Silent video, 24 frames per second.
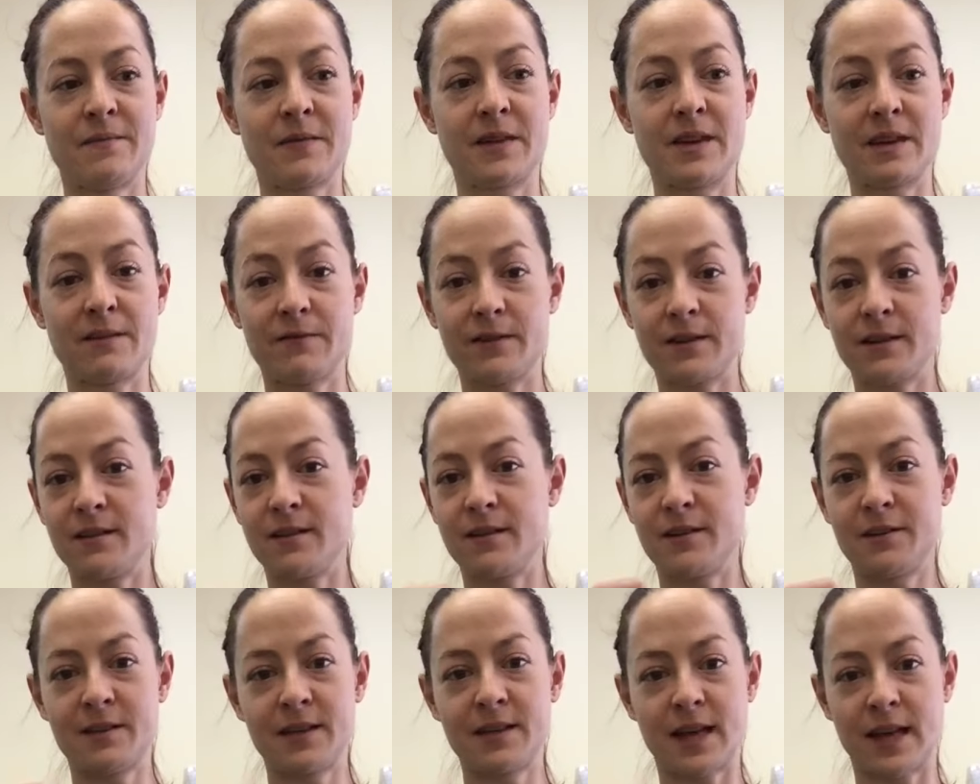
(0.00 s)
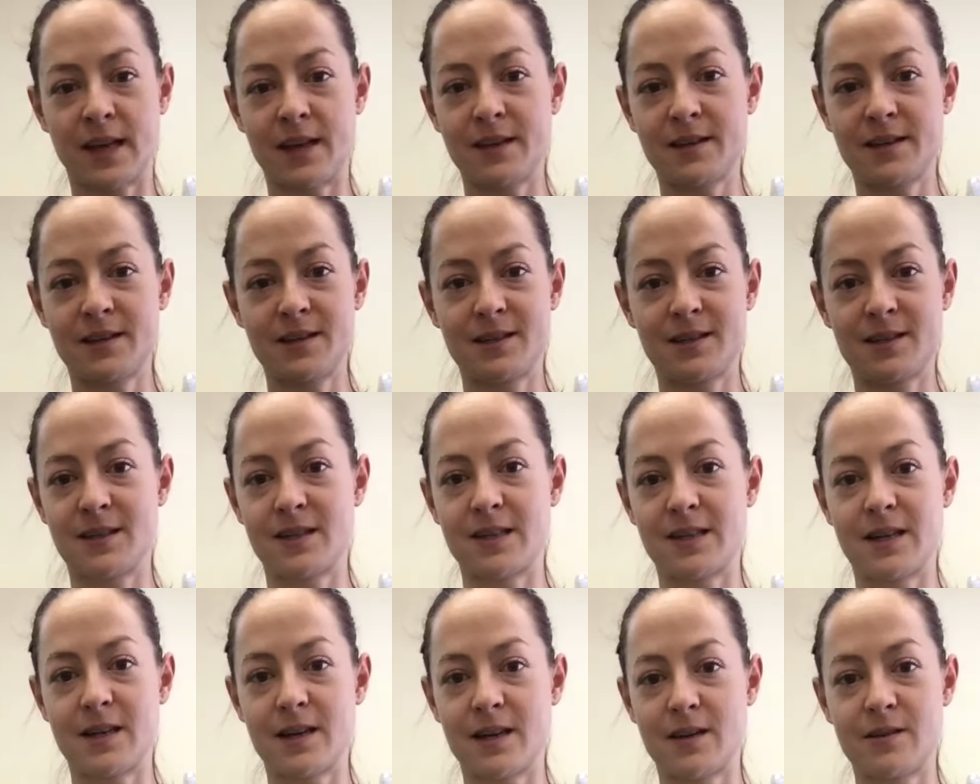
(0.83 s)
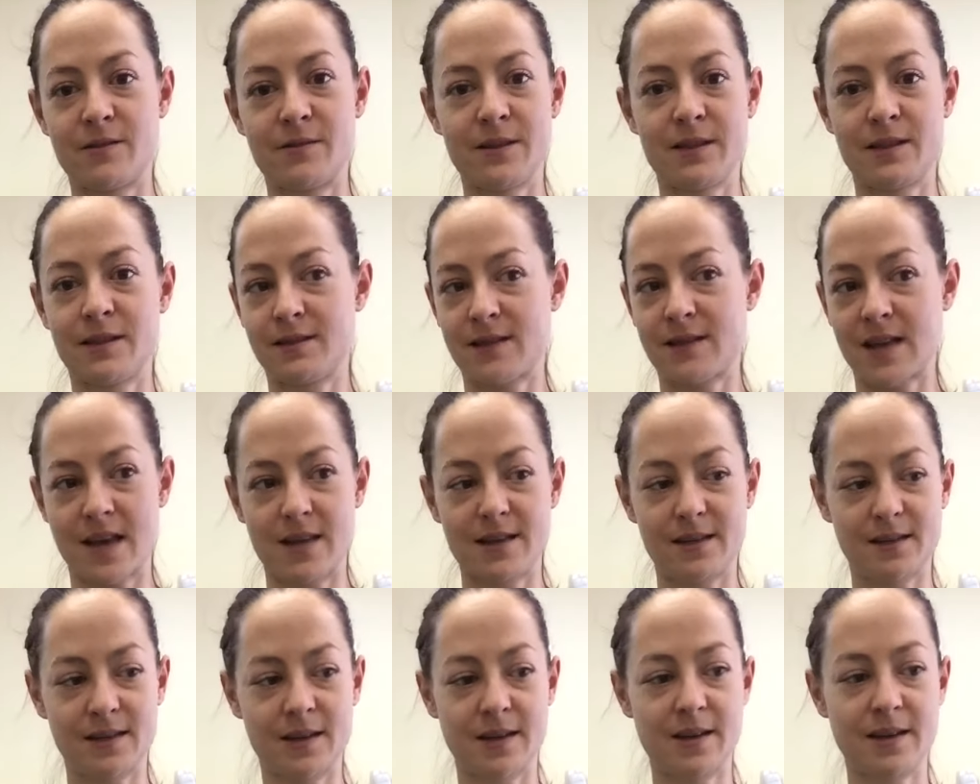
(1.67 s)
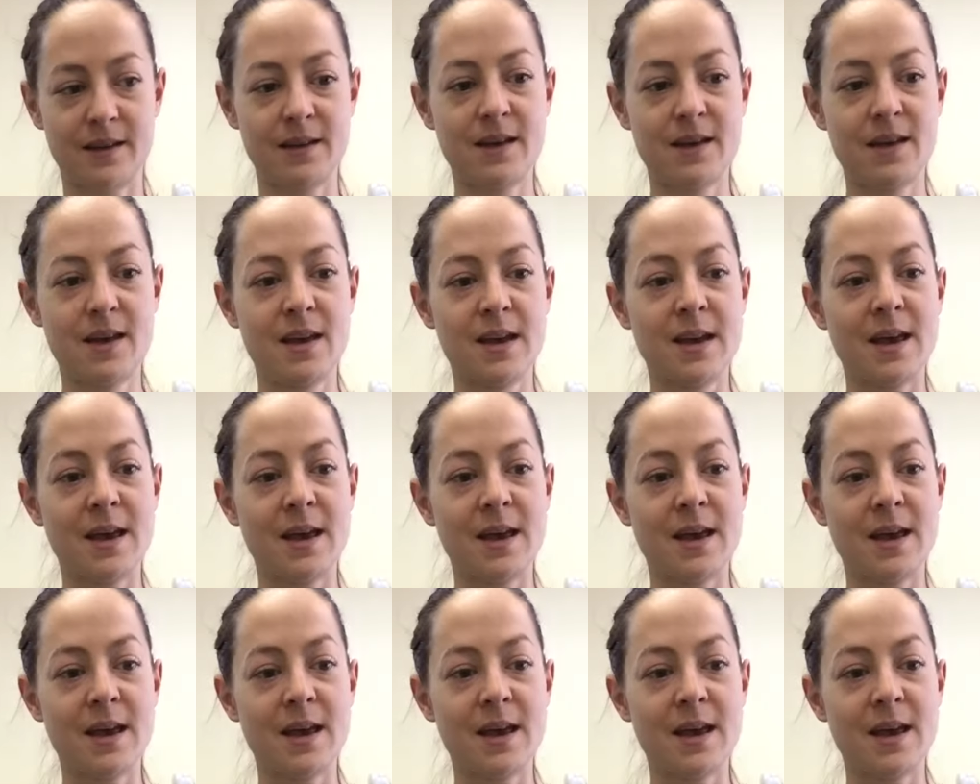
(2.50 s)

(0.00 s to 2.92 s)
give it a little taste, see how it's tasting.